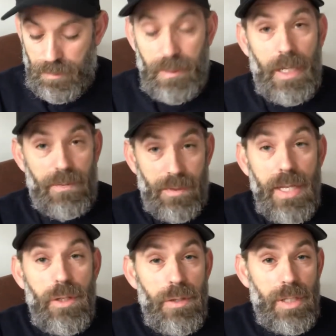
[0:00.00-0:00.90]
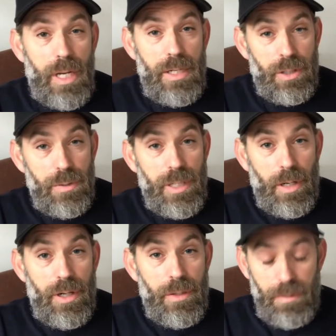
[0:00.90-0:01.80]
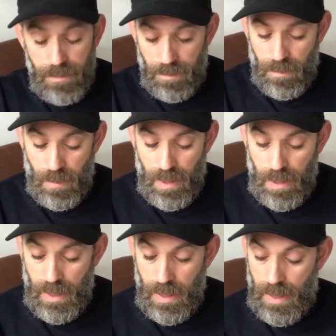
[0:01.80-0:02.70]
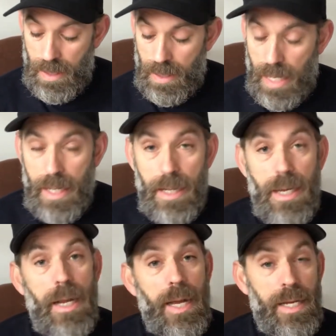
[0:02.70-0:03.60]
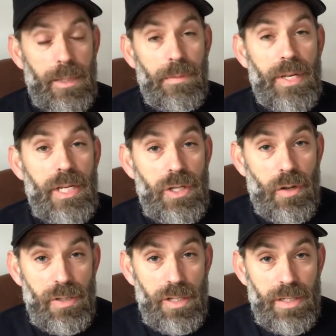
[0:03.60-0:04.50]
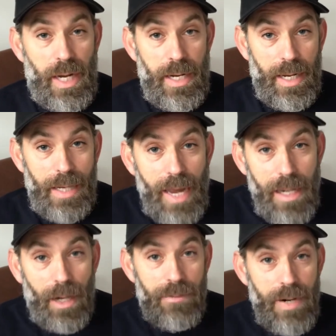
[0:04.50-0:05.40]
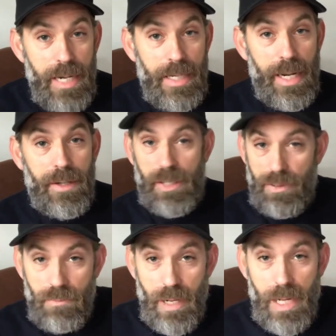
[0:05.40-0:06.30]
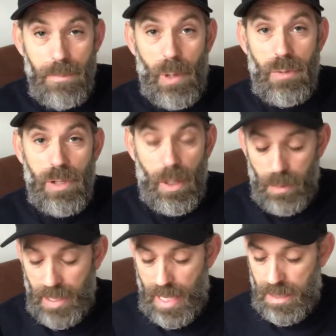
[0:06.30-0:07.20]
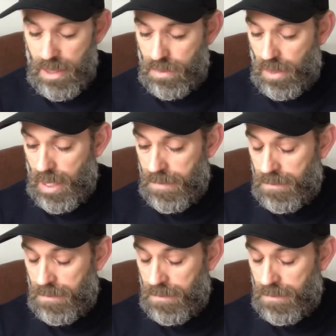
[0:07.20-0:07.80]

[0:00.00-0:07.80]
If they do say suicidal, then here's some things not to say. Again, I've written it down because it's really important. I want to get this right.